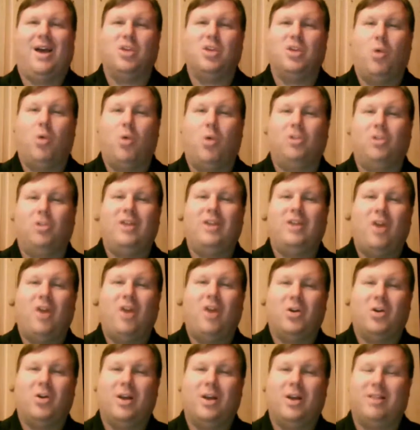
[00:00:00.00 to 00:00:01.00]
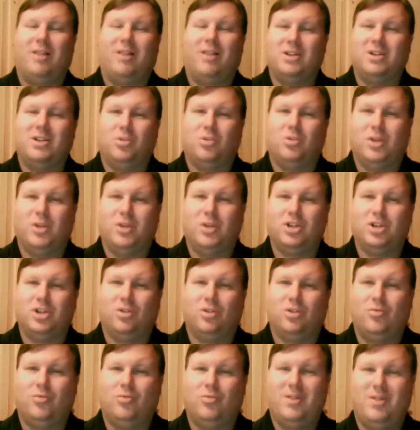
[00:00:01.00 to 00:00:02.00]
you won't leave hungry unless you wish
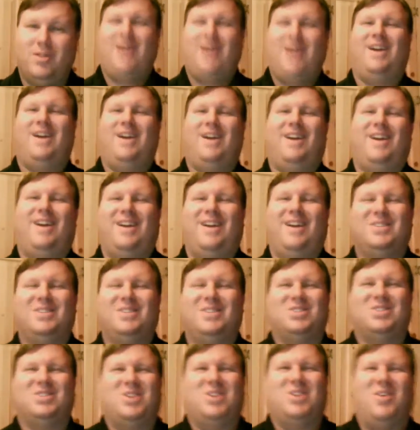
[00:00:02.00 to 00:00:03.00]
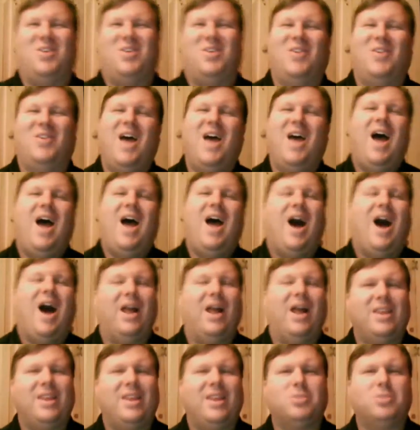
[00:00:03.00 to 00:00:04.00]
to. So
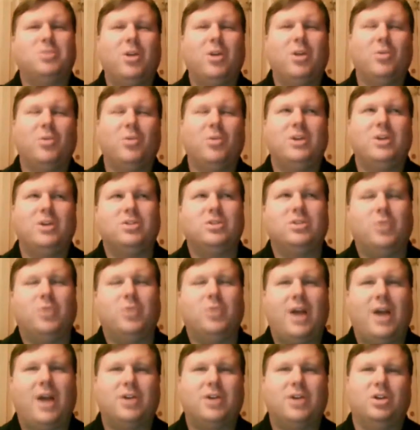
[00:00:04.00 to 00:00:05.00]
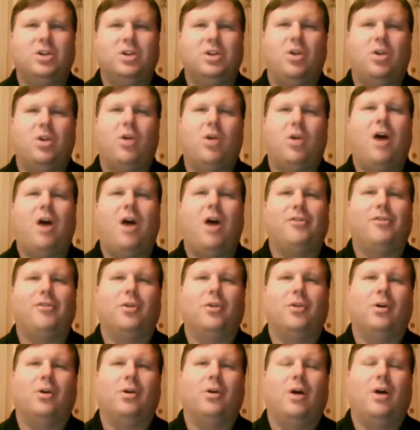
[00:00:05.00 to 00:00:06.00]
that's one of the reasons we actually don't
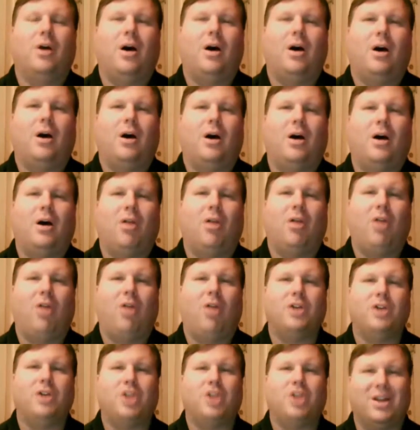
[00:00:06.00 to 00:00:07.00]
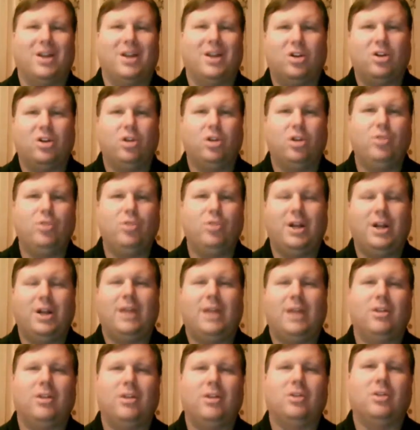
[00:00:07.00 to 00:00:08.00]
offer a lunch included
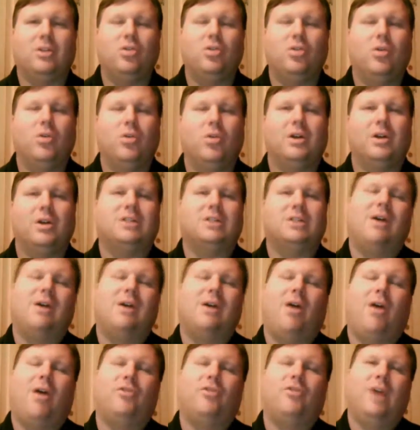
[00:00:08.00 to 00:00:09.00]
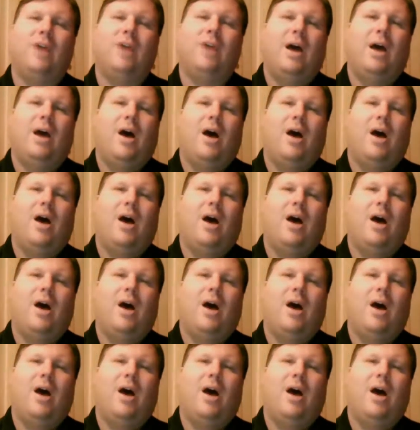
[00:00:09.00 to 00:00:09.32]
in the tour itself,